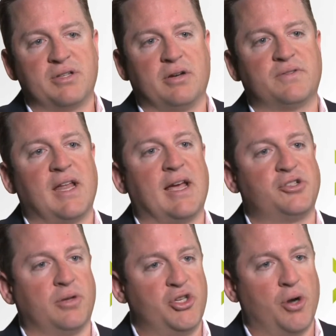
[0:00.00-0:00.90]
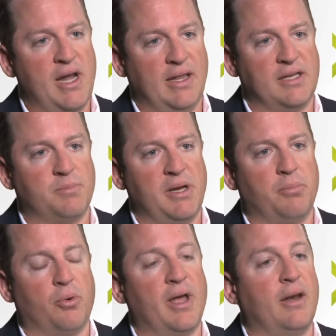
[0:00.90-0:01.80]
ourselves to actually train these
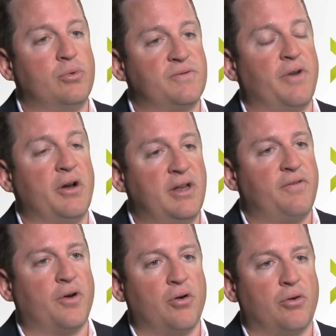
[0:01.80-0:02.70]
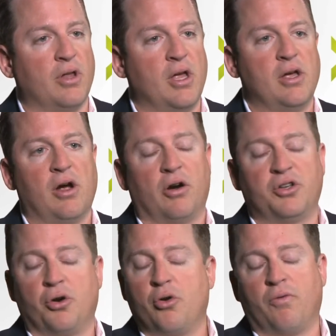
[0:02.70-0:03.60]
people, and it was very difficult. Our
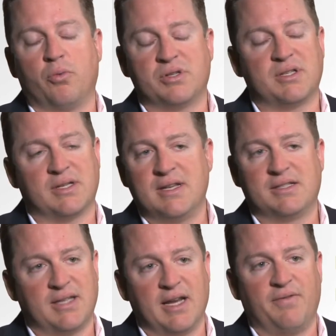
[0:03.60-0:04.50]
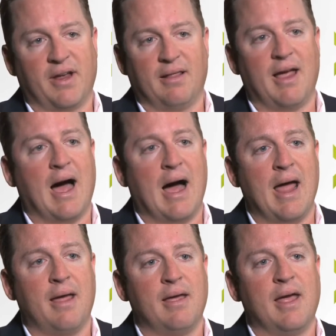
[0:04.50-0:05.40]
turnover was significantly
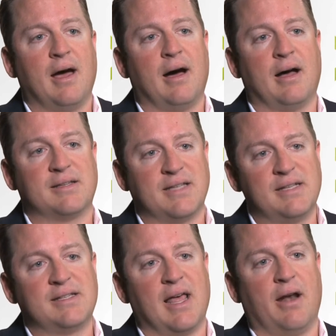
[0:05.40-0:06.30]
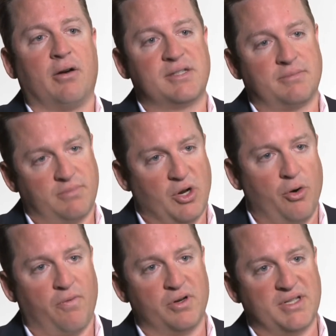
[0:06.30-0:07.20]
high. Since then, our
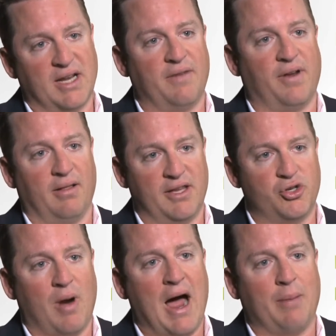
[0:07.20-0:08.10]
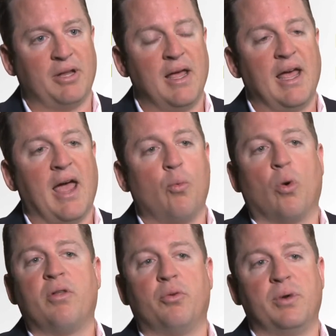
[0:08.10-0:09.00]
turnover has significantly dropped, and
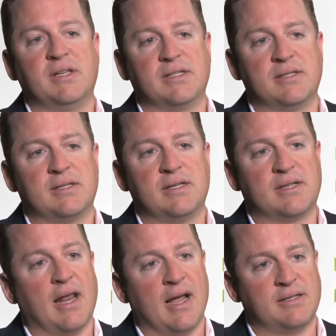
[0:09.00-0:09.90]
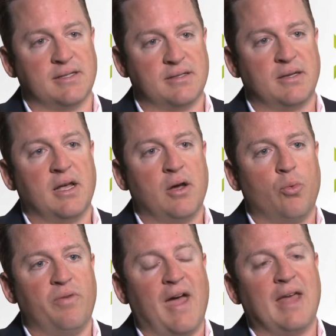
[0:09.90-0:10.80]
one of the reasons is Kinexus.
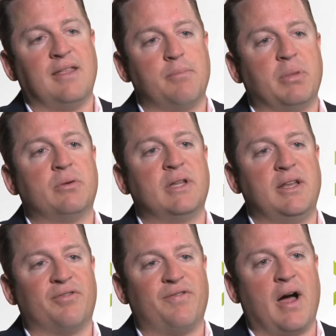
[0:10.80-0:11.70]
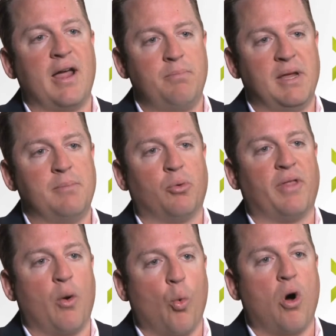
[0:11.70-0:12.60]
We've had the ability to find people
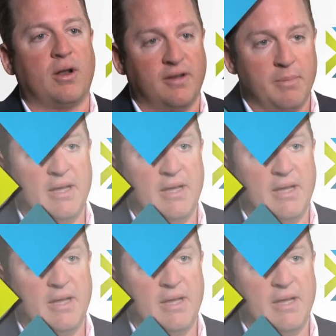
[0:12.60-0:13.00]
that want to